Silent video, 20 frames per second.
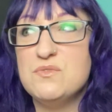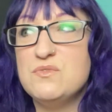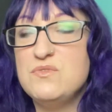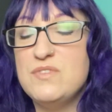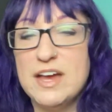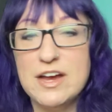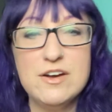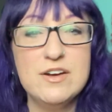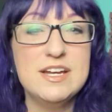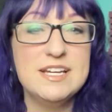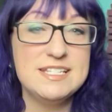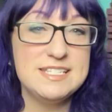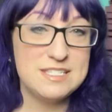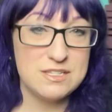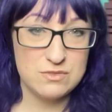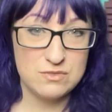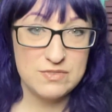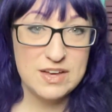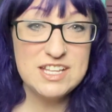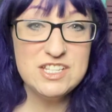various
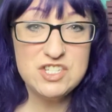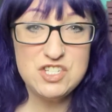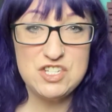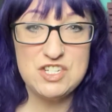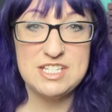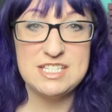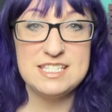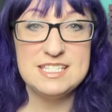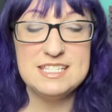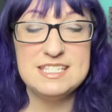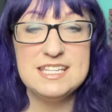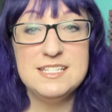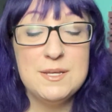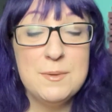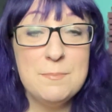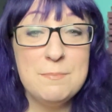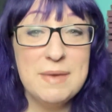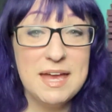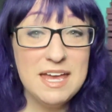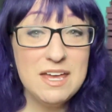inventions to
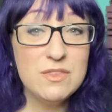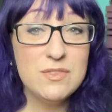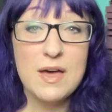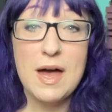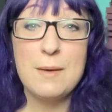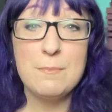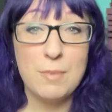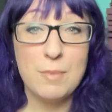make that